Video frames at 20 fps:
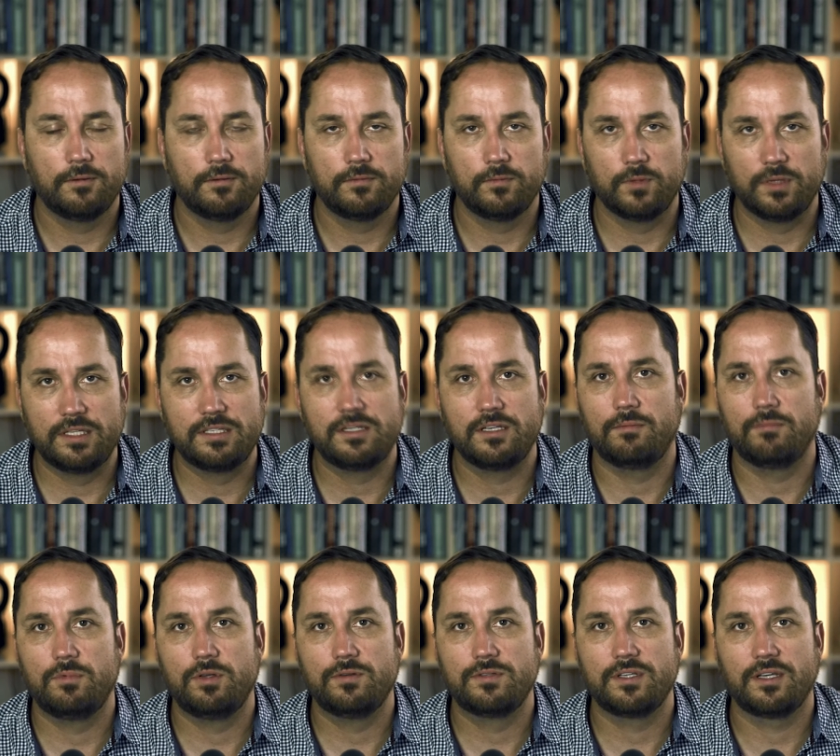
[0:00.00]
listening
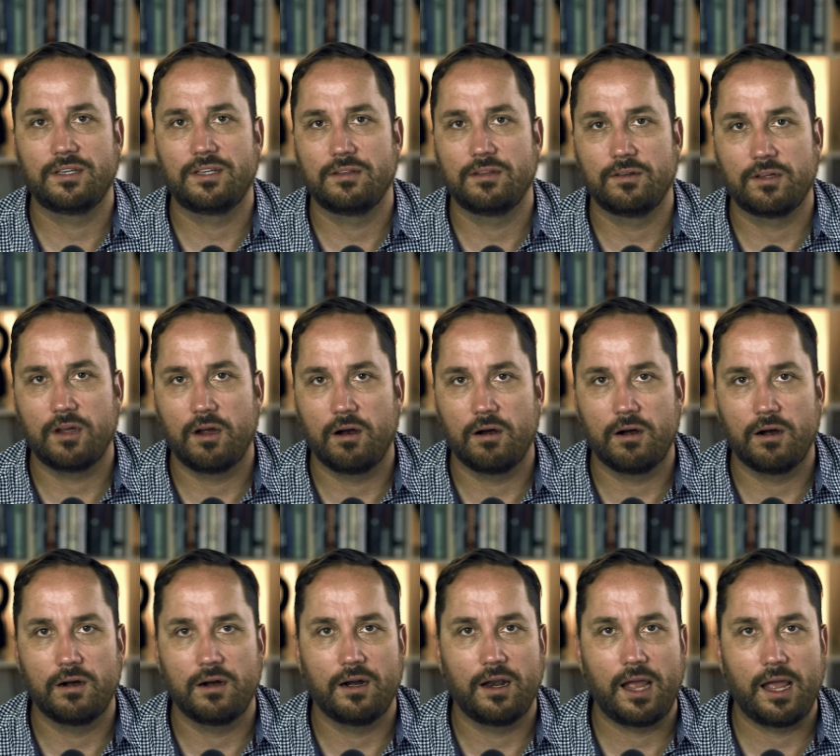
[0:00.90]
to music in the
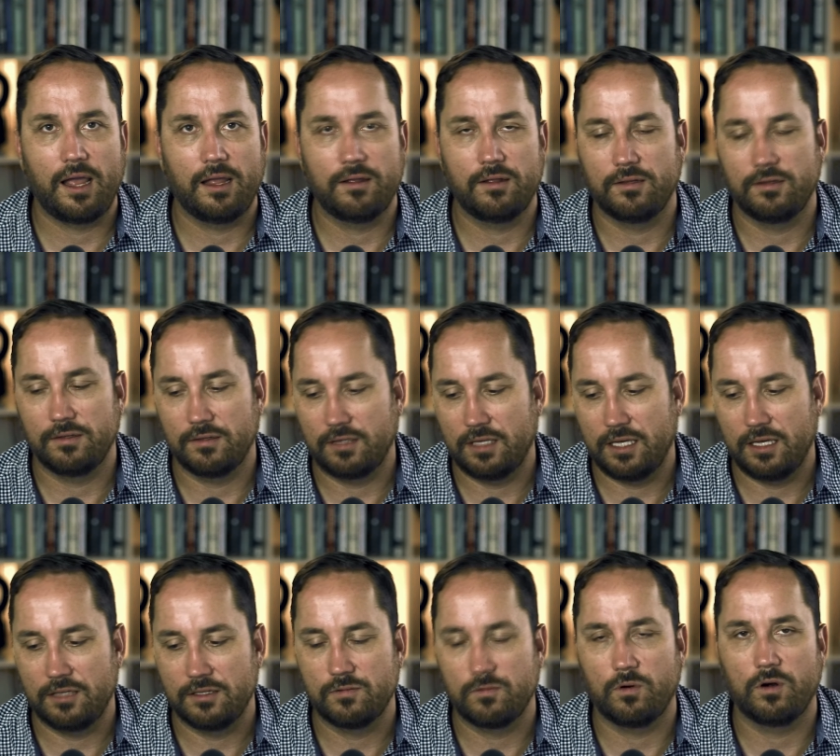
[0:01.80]
car and
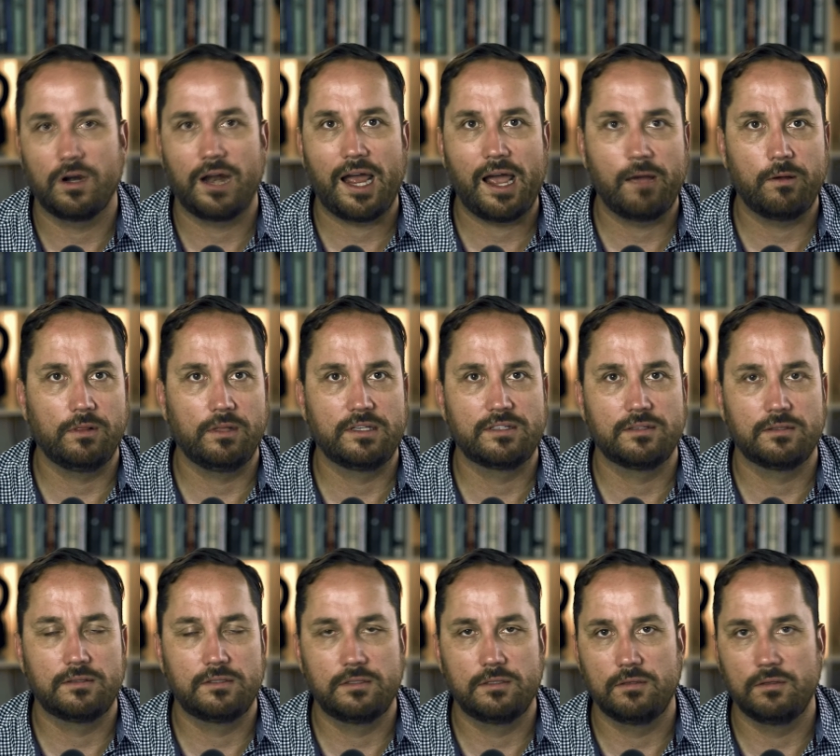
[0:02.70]
kids were, I would
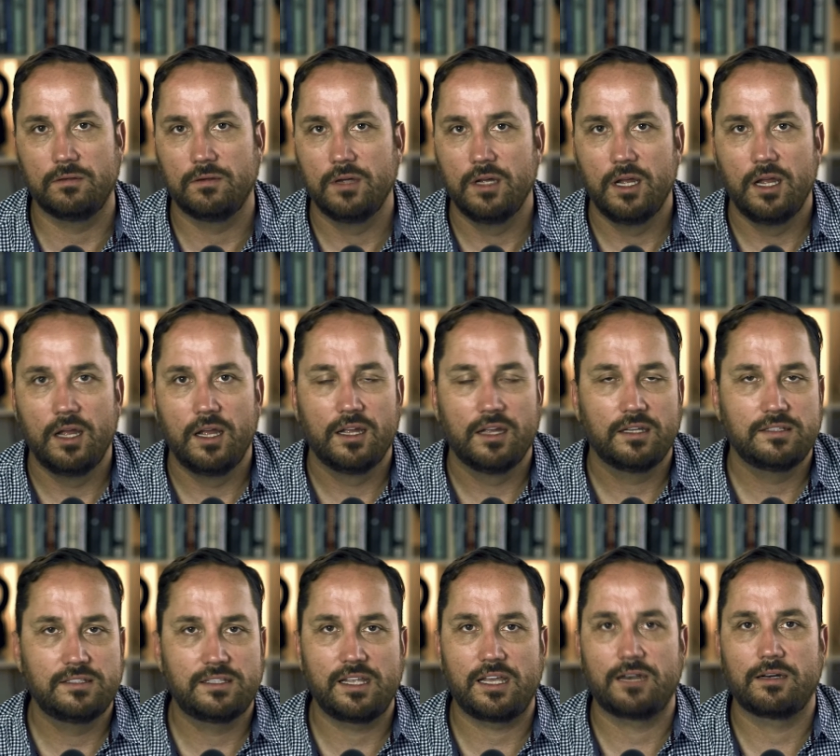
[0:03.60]
listen to
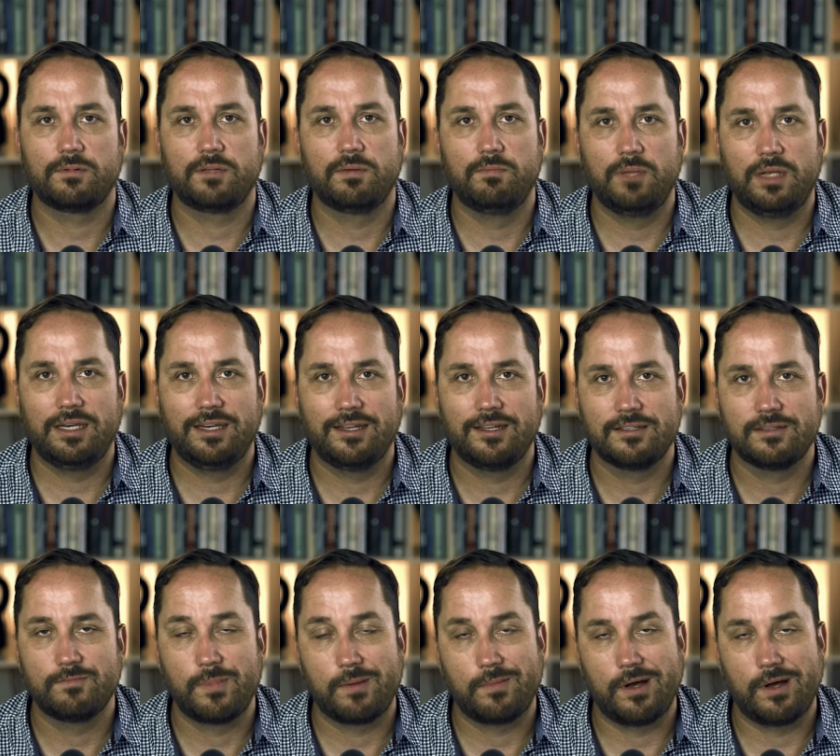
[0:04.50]
stand-up comedians.